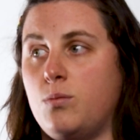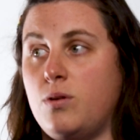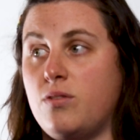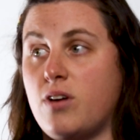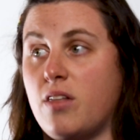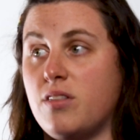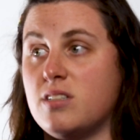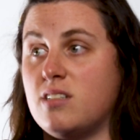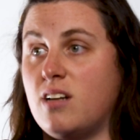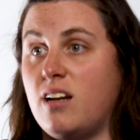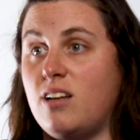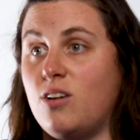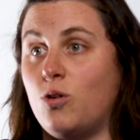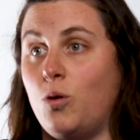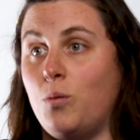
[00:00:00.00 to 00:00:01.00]
we've got this
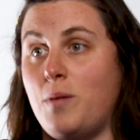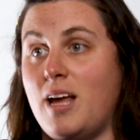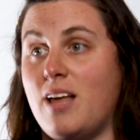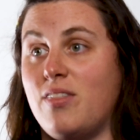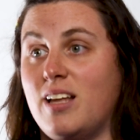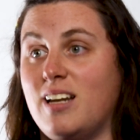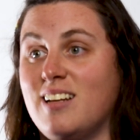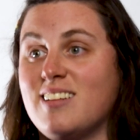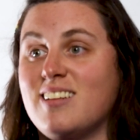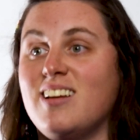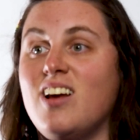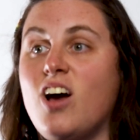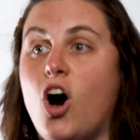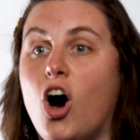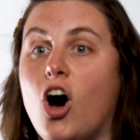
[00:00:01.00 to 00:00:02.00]
90-year-old man that
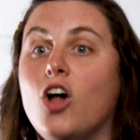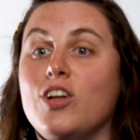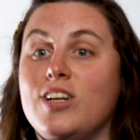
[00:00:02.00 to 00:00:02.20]
all